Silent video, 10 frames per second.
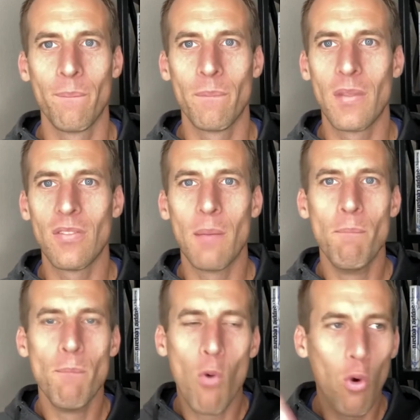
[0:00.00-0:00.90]
The, the
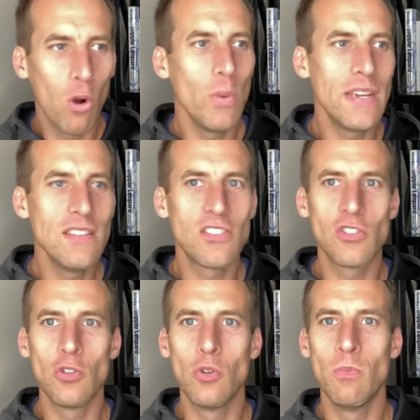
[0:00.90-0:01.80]
more we
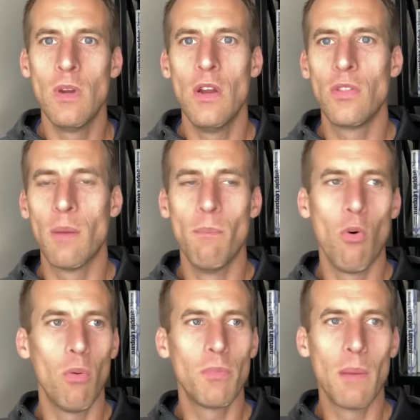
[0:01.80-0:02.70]
consume, the
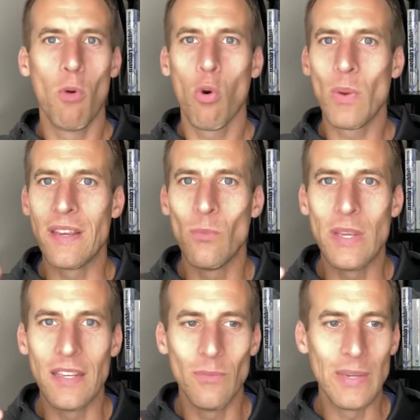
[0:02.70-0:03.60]
more the more we,
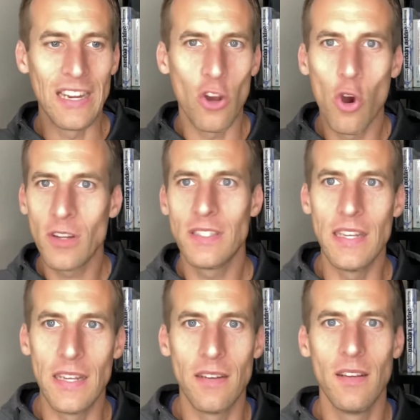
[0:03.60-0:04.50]
we, we get hooked
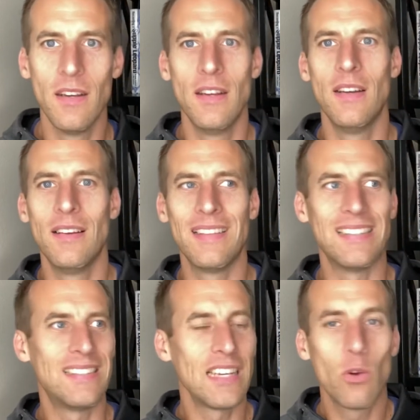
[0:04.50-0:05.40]
in, the
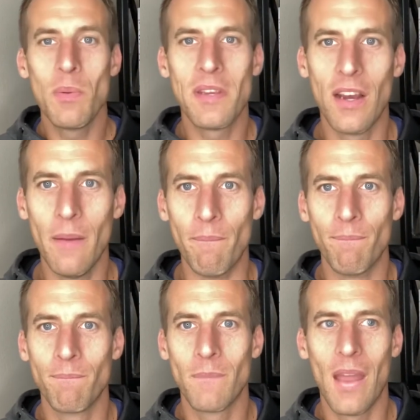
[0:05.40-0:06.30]
sicker we become.
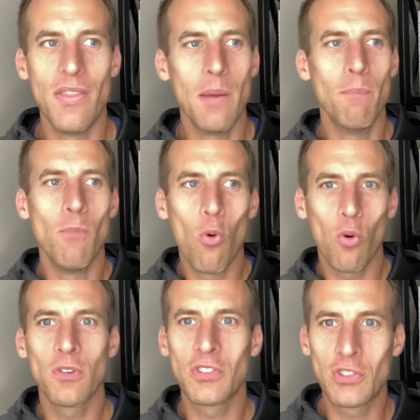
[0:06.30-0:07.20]
And the
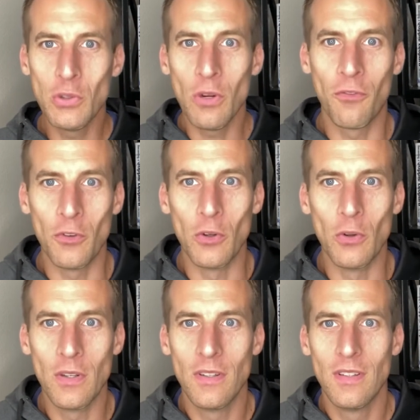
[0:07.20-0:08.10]
more pseudo
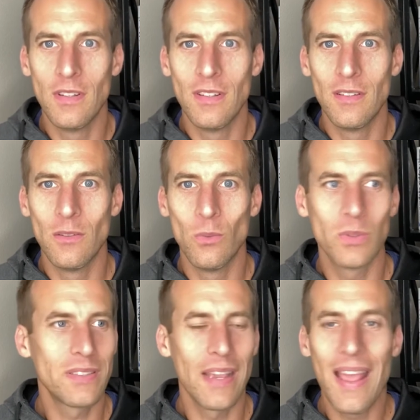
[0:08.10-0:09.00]
we will
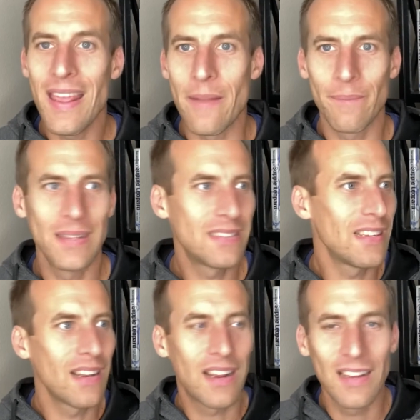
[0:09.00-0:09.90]
say, hey, it's,
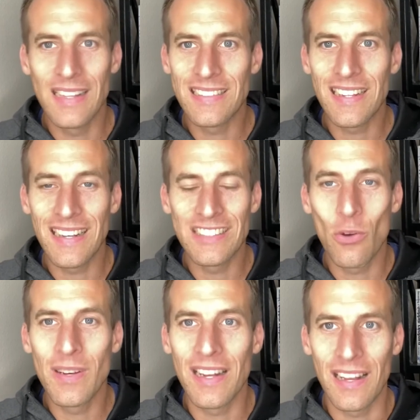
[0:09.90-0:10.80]
the, it's, the, it's
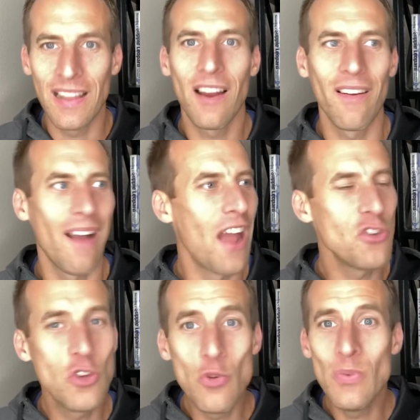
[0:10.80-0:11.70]
going to declare,
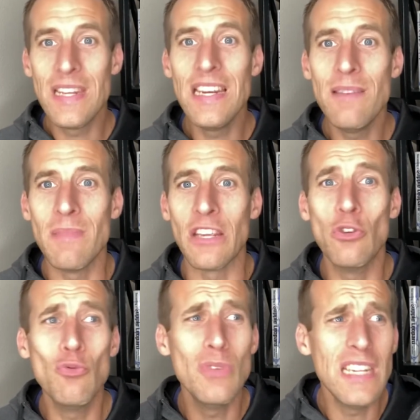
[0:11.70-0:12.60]
you need me.
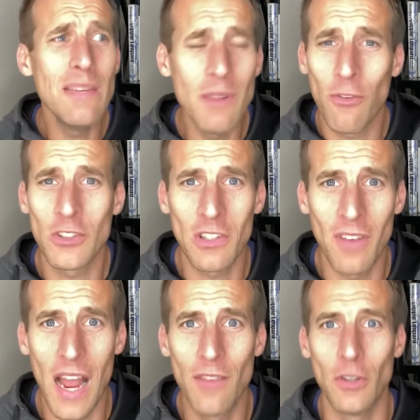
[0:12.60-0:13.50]
You need me for
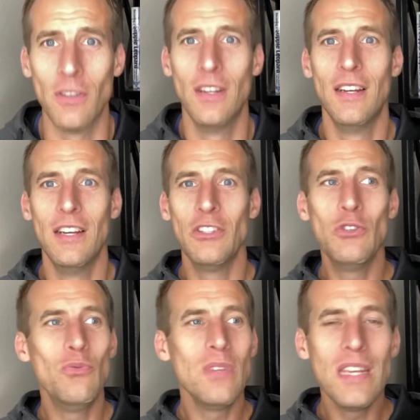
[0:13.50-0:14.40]
survival.
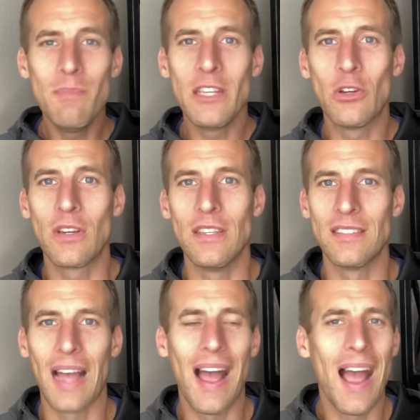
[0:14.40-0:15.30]
You need me cookies.
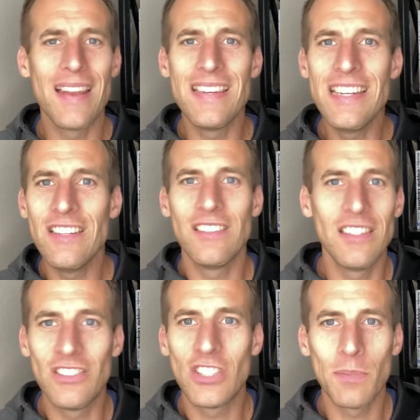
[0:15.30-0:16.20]
I, I need,
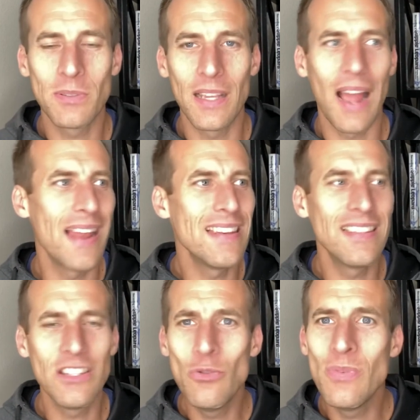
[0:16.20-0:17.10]
these chips say, I,
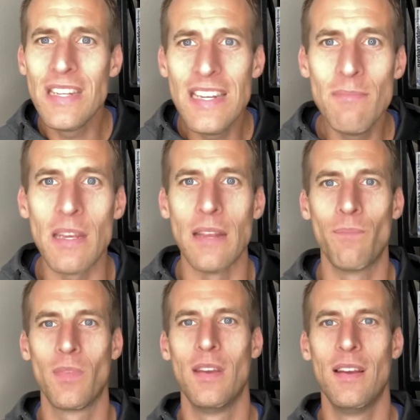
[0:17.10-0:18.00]
you need me.
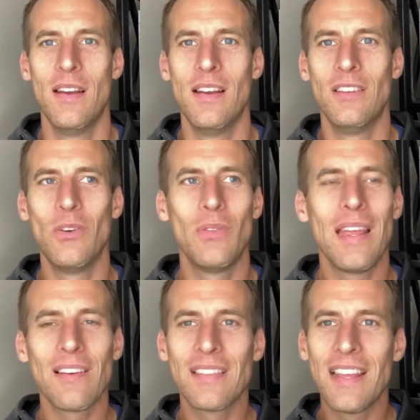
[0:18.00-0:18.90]
no,
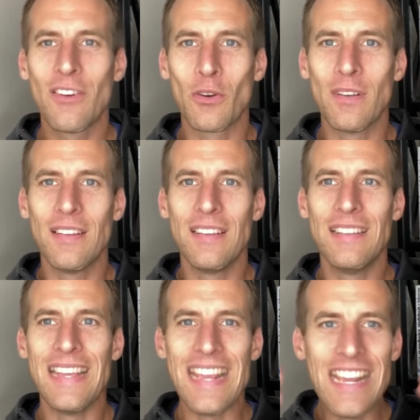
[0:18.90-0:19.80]
they they are
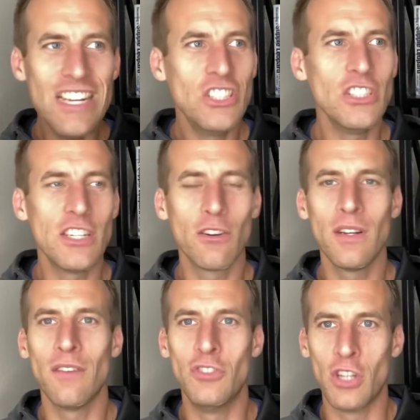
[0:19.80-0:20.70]
the engineering
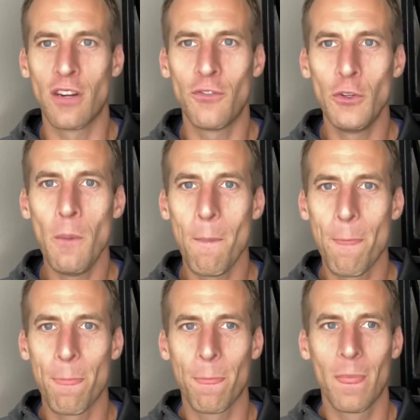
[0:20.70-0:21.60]
of junk food
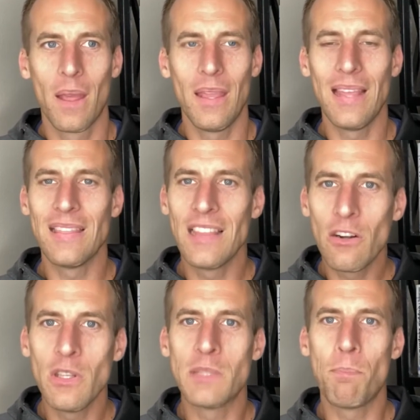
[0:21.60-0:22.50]
it
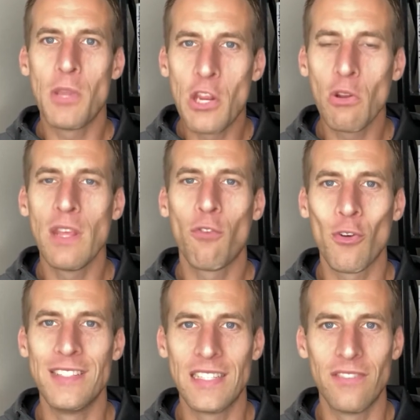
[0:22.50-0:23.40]
literally is purely for
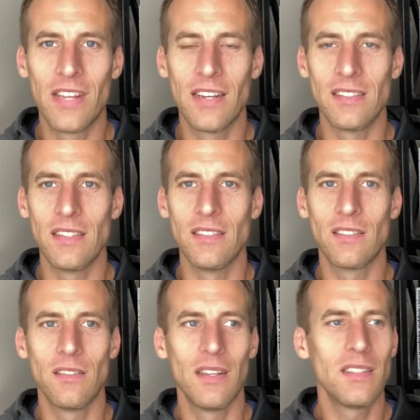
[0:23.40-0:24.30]
addictive
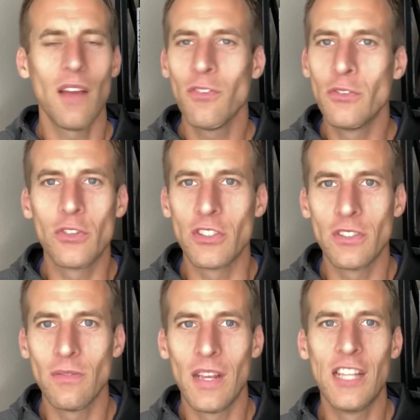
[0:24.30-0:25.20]
tendencies. It's not for
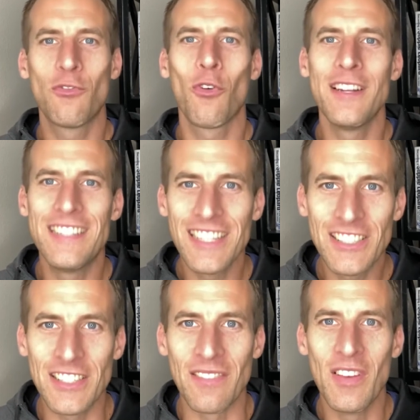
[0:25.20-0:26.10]
nutrition, it's for
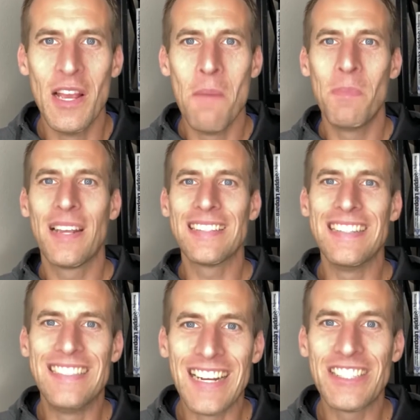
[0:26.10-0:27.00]
addiction because
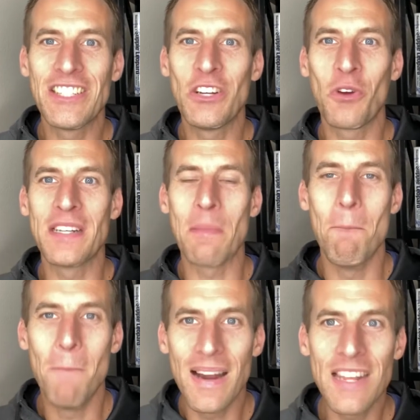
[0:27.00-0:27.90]
addiction creates
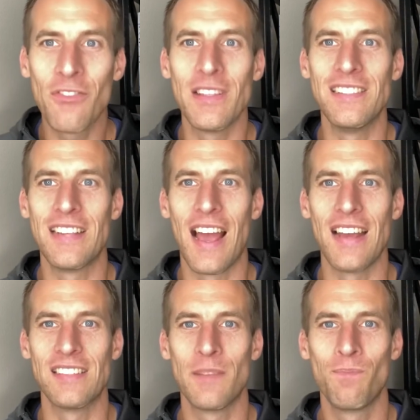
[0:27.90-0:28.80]
money for these
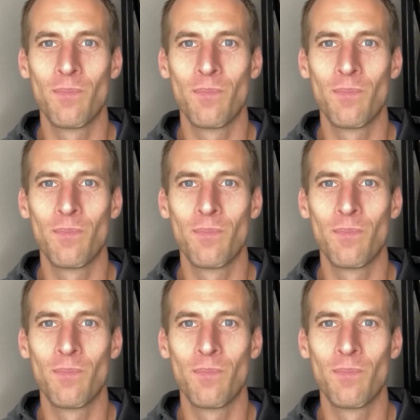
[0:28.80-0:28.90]
guys.